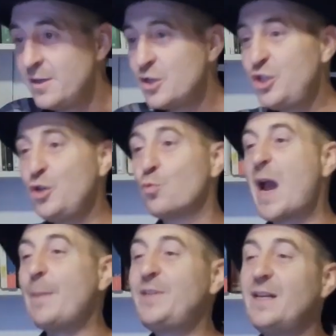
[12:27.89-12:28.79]
She
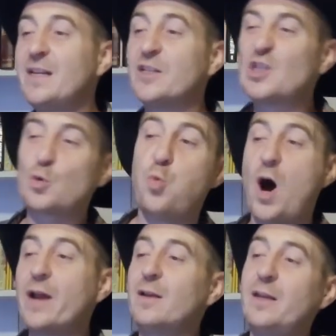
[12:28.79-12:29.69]
wrapped it in
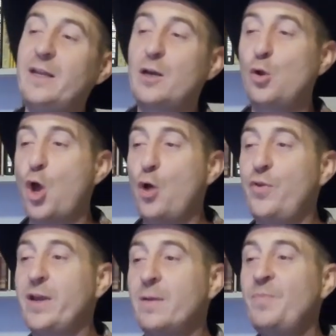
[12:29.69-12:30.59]
swaddling
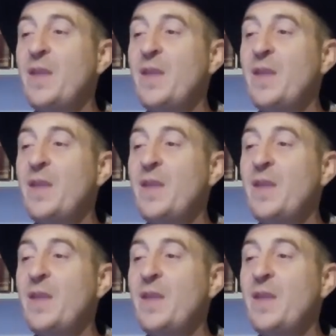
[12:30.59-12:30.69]
clothing